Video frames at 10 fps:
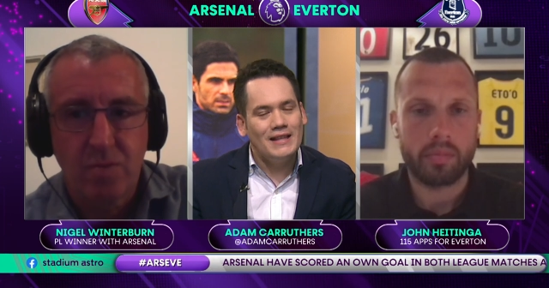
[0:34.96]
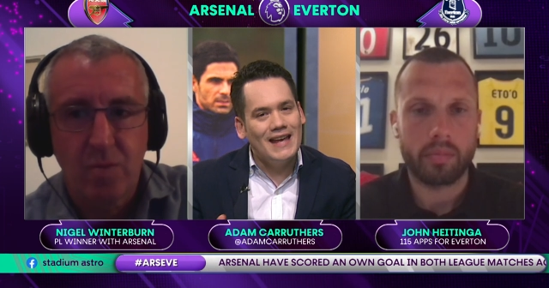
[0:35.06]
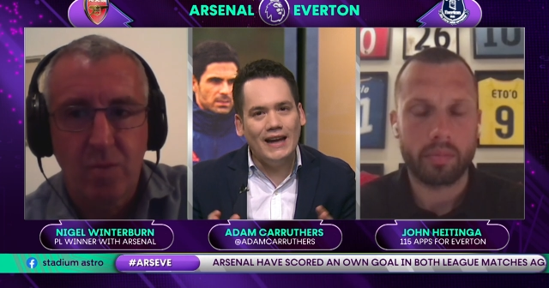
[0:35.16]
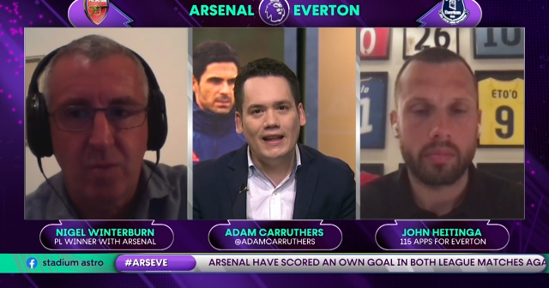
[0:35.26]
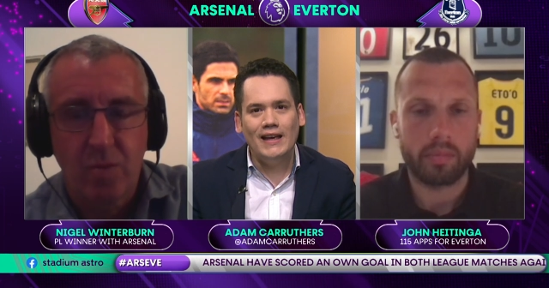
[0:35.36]

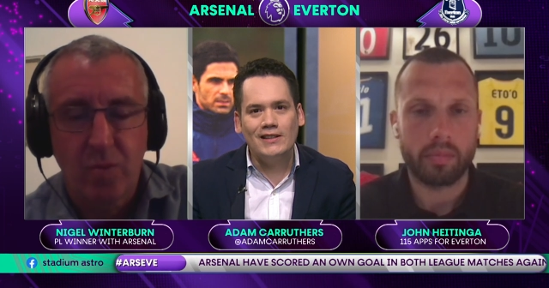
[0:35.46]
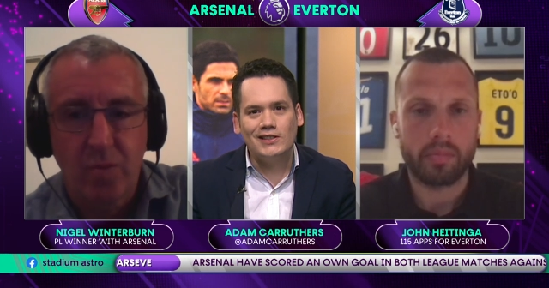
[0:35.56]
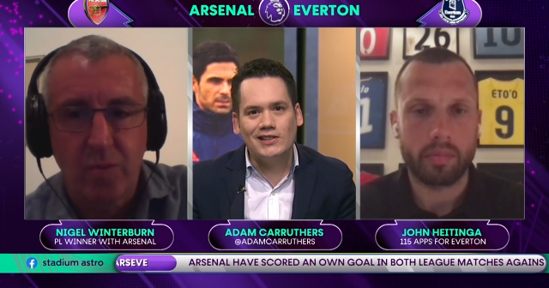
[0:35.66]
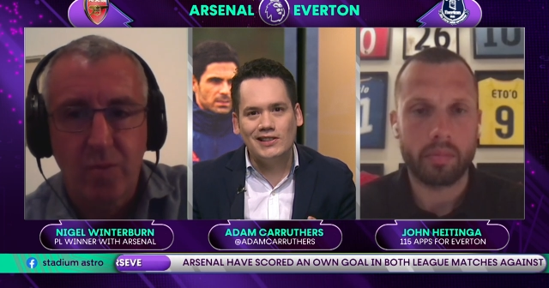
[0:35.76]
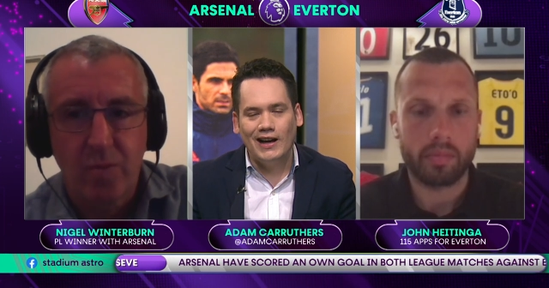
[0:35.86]
Speaker 1: Yet it's
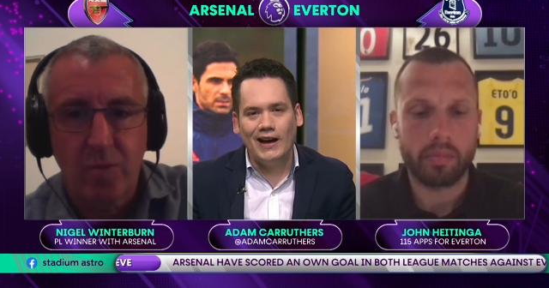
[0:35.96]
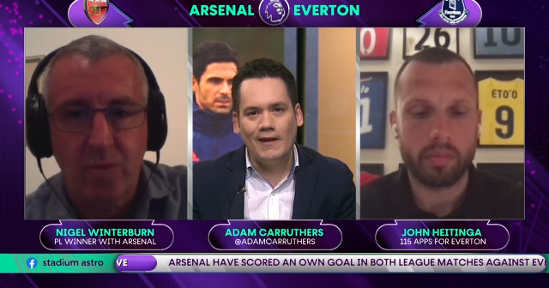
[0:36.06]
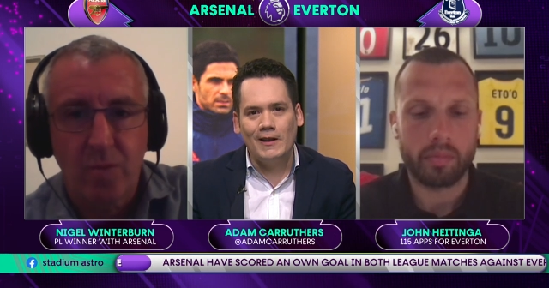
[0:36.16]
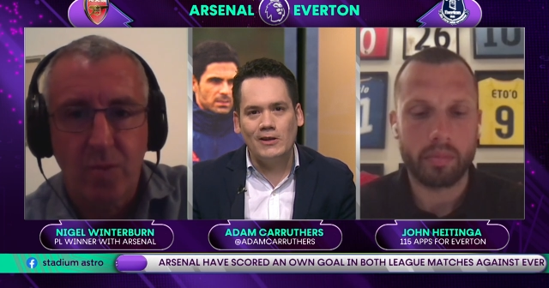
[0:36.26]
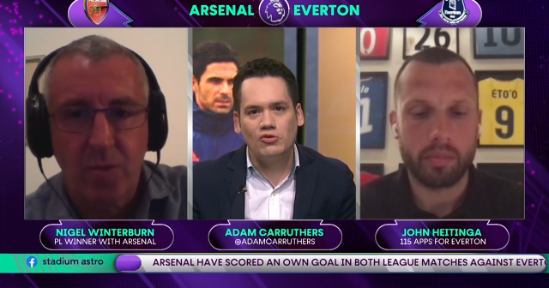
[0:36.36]
a
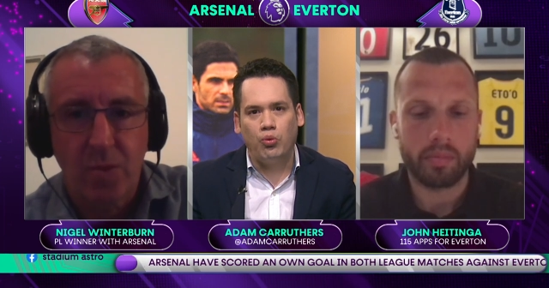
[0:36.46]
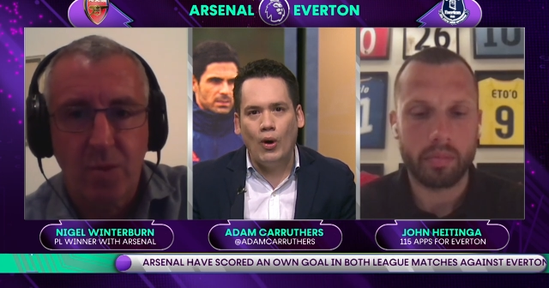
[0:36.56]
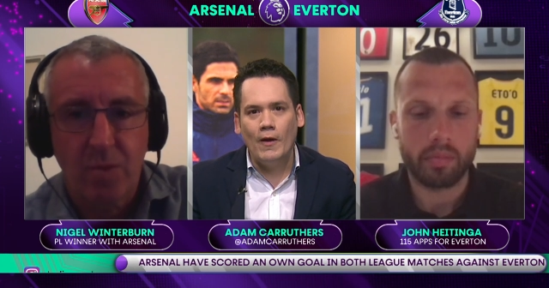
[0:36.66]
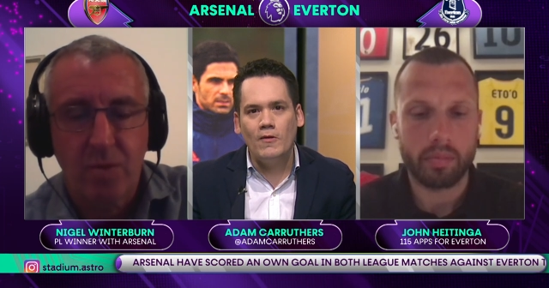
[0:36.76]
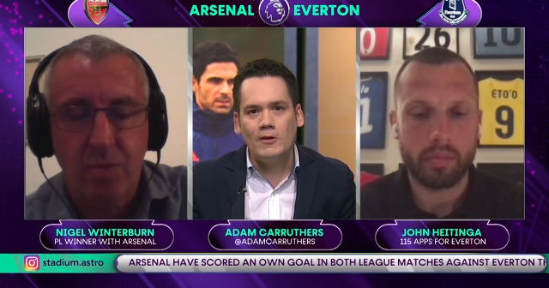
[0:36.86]
side that has
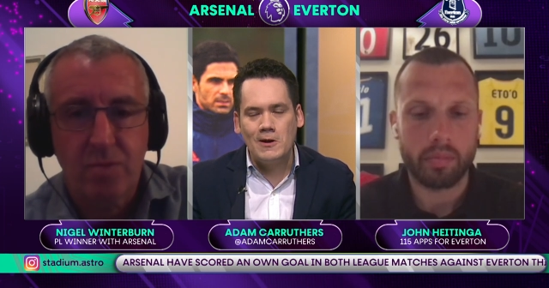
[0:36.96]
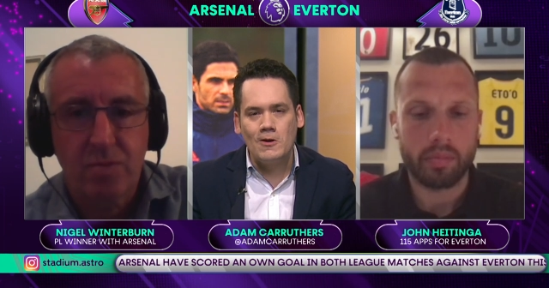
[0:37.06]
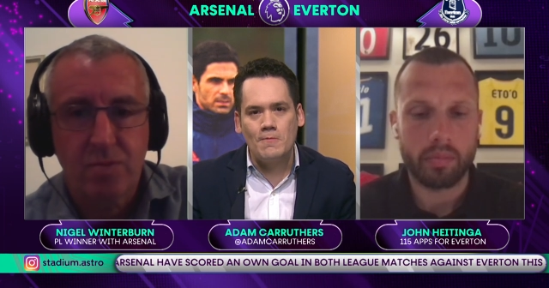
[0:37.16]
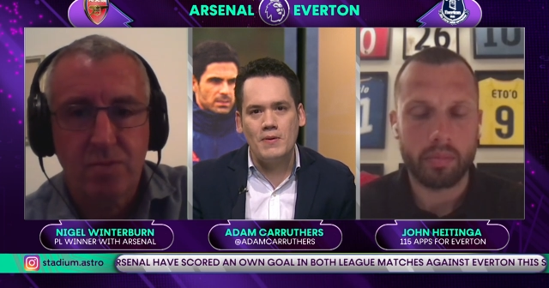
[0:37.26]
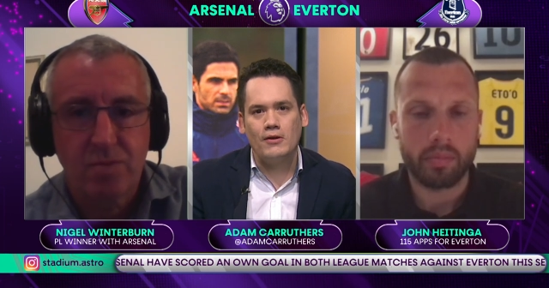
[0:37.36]
won
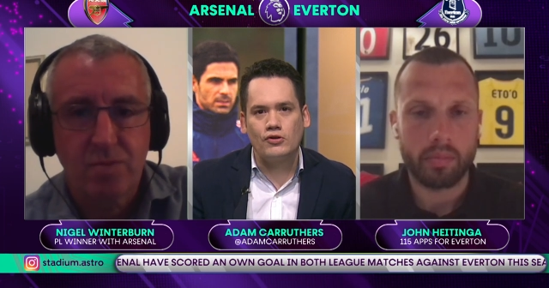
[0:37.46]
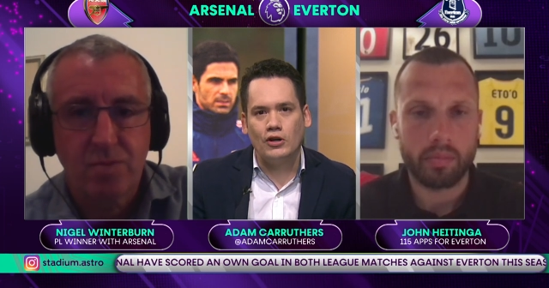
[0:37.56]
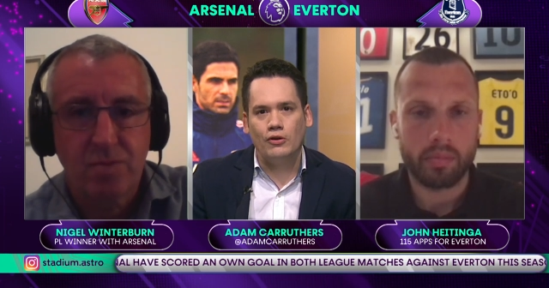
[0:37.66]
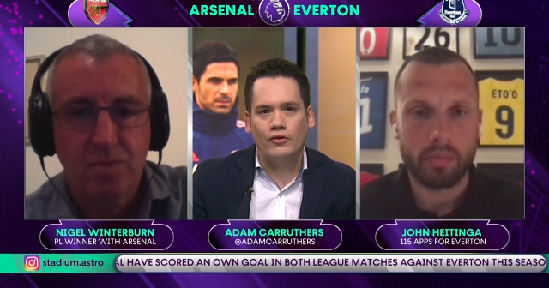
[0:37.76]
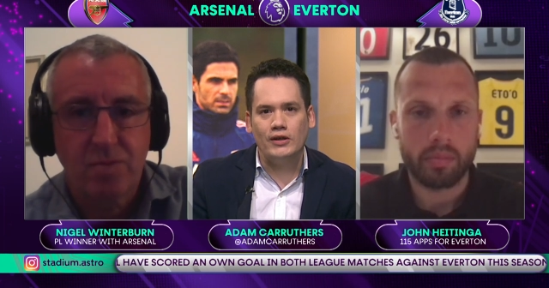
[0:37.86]
European
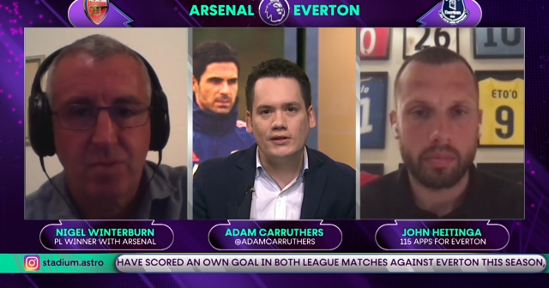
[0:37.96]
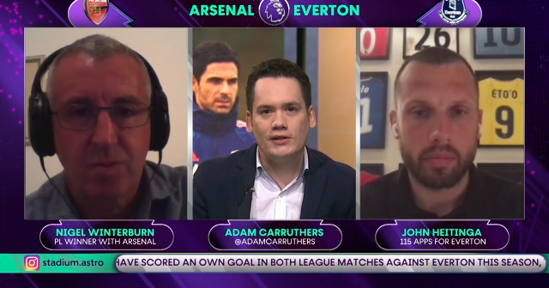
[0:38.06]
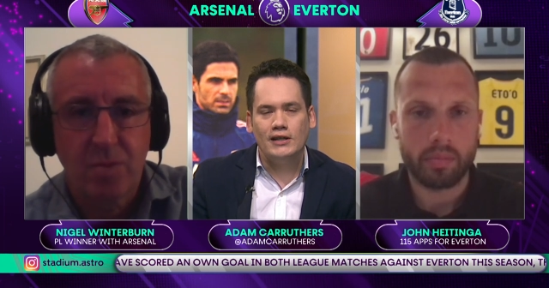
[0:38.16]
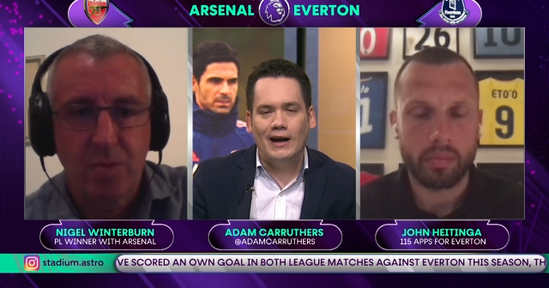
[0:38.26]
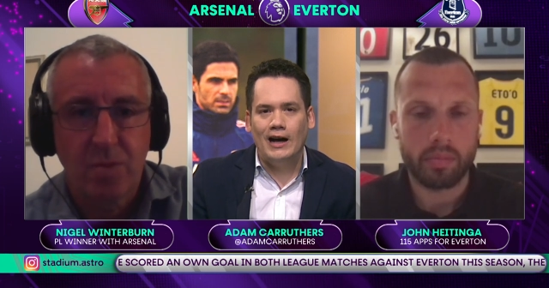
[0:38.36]
trophies,